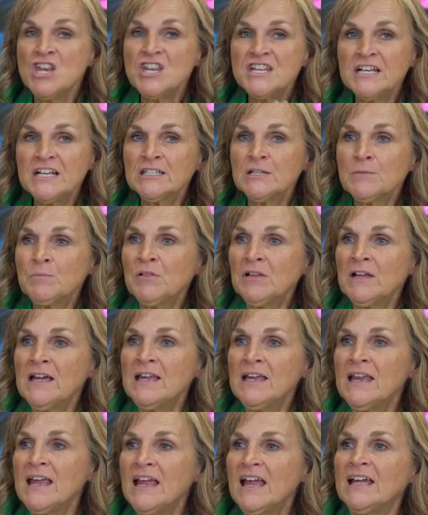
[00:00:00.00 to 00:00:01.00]

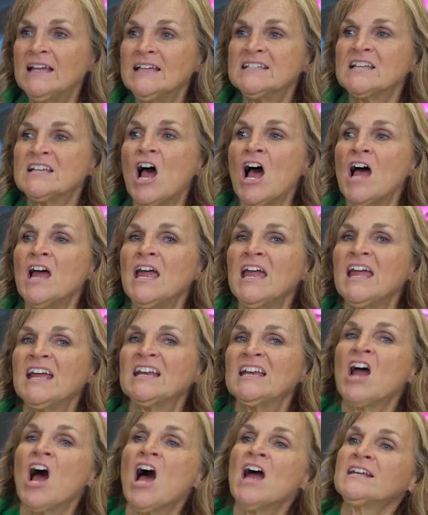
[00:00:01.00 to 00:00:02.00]
Discipline is
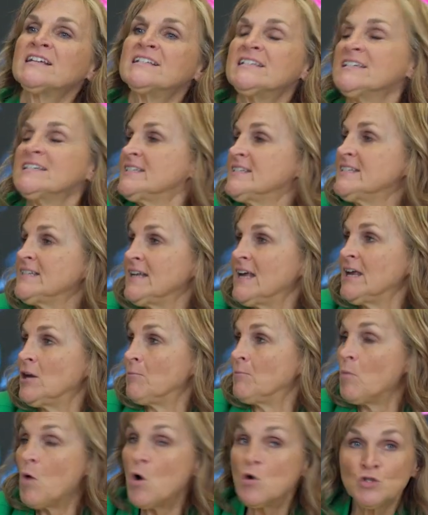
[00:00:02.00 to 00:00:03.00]
non-existent in
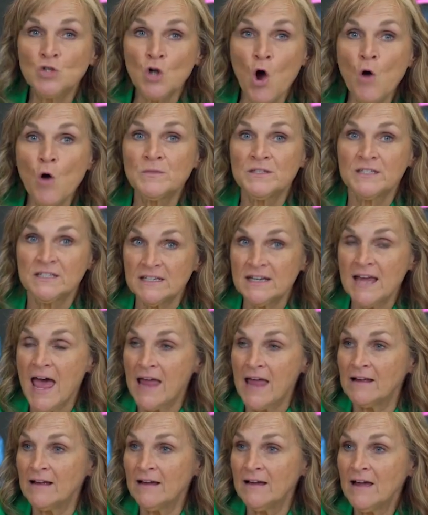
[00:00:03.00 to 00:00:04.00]
most homes today.